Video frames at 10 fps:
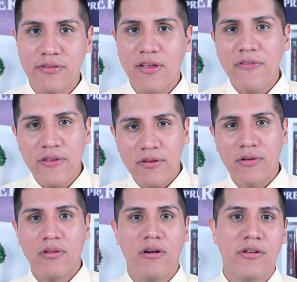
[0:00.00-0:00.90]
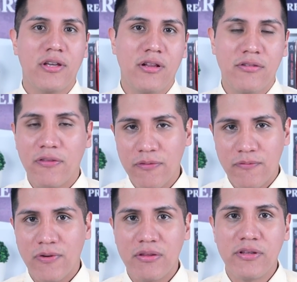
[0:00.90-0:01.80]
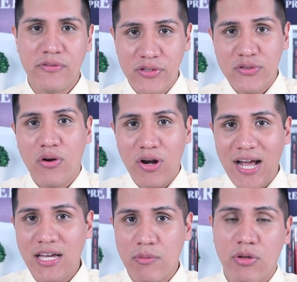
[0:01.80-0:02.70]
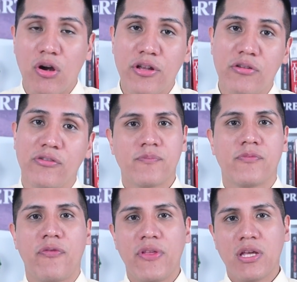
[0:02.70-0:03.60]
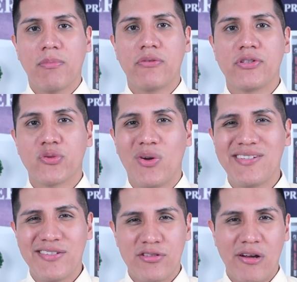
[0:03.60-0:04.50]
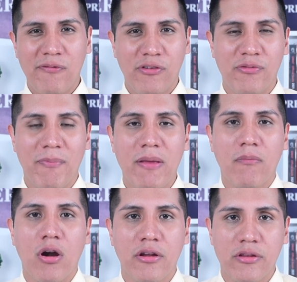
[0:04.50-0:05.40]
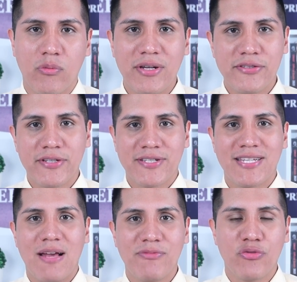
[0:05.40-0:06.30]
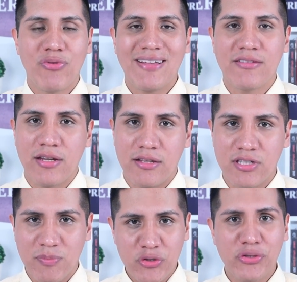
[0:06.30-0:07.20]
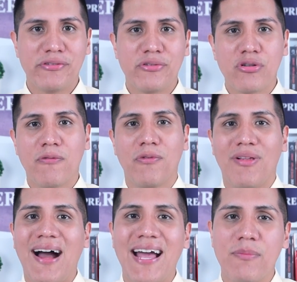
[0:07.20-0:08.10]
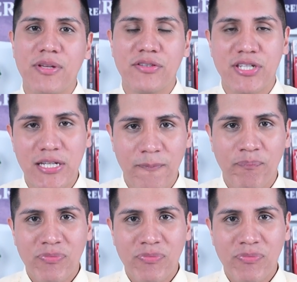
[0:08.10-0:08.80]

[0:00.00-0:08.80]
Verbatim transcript: Nothing colloquial, nothing friendly. These are academic articles. Think about this. What is the TOEFL's main market? What is the exam directed at, especially the TOEFL IBT?